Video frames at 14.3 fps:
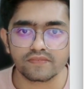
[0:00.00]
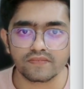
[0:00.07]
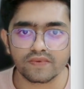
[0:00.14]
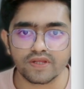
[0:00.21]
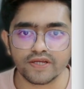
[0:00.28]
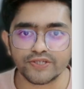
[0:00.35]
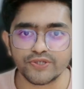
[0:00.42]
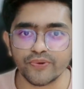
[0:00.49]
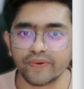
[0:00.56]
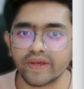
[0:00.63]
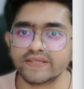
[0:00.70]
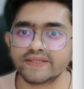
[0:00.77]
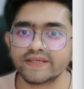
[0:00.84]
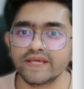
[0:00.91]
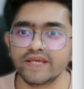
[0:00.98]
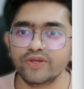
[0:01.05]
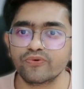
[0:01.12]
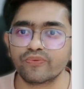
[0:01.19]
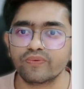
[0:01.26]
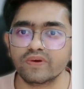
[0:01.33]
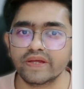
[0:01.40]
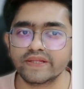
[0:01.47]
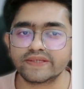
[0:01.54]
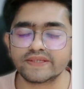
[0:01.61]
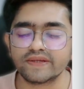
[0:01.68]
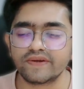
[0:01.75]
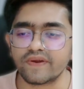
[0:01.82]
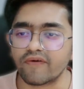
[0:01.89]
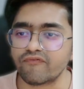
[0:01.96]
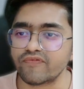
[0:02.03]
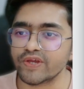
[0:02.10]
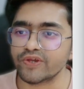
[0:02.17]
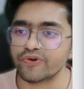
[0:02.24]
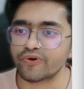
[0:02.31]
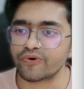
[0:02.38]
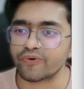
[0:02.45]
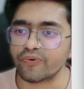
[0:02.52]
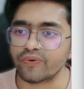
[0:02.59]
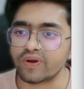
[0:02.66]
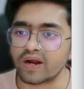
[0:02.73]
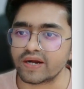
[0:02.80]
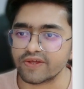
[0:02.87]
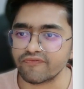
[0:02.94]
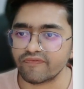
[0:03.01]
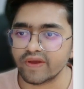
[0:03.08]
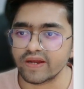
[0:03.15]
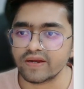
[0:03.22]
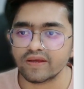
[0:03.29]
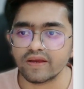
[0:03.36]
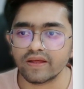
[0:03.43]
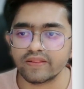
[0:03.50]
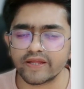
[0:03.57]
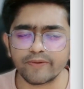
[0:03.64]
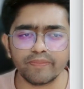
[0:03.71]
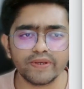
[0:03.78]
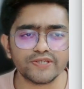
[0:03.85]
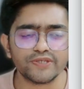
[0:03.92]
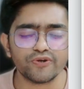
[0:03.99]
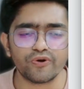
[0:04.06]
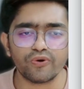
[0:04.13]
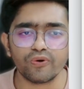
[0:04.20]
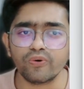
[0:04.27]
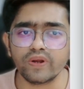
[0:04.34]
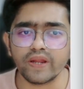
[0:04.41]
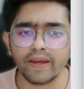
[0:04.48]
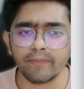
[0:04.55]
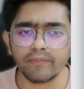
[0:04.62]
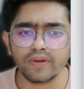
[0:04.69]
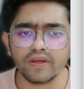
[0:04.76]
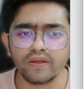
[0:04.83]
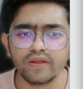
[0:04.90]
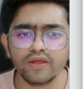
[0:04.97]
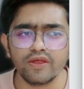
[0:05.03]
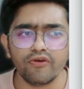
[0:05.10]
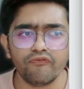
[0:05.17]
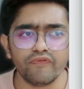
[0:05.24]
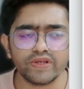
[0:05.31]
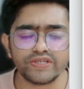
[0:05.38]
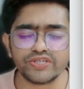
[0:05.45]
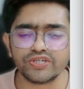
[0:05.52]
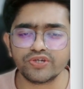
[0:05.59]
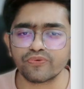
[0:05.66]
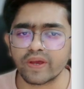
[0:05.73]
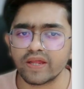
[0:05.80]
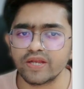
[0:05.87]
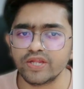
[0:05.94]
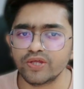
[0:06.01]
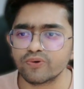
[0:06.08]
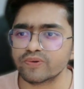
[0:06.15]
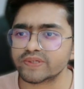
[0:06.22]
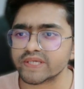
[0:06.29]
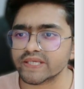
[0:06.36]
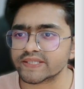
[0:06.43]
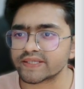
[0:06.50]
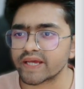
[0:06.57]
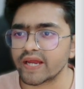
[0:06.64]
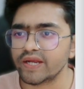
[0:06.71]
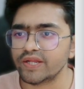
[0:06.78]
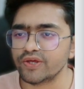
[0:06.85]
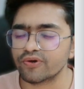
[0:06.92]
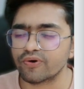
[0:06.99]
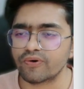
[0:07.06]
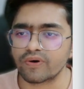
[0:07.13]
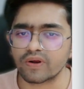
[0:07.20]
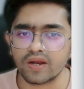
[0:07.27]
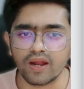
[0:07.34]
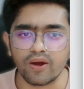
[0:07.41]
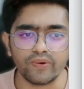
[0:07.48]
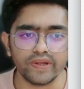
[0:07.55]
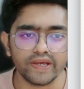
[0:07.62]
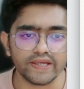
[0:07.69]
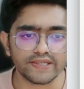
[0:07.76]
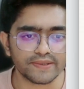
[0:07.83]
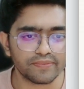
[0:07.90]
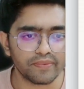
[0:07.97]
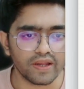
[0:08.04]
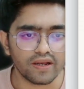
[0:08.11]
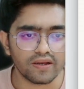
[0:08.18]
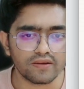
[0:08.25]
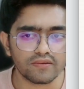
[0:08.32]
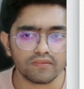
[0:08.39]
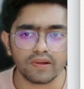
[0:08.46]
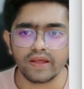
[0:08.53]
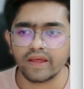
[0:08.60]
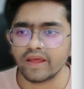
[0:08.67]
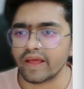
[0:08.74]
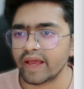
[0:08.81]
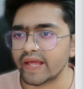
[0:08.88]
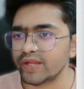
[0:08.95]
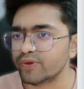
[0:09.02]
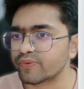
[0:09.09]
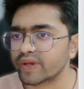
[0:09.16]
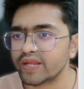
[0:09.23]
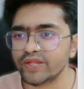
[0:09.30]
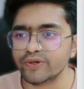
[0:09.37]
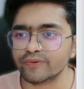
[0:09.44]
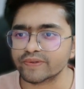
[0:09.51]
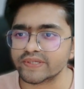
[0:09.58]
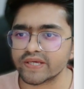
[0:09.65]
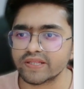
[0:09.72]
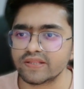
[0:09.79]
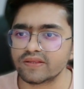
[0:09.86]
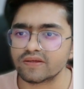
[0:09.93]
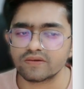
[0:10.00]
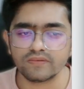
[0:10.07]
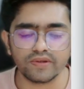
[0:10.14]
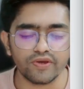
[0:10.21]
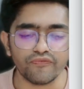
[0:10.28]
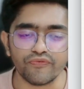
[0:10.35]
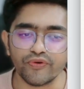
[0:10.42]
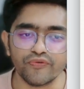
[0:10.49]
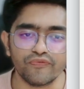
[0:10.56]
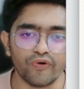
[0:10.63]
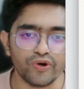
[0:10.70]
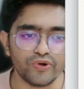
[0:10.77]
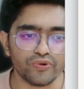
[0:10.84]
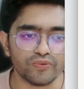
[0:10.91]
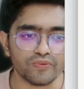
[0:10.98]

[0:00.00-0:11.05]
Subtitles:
So you can see it's drafting your own artifact. That means your own app, which you can use inside your Claude as well, and you can use it if you want to.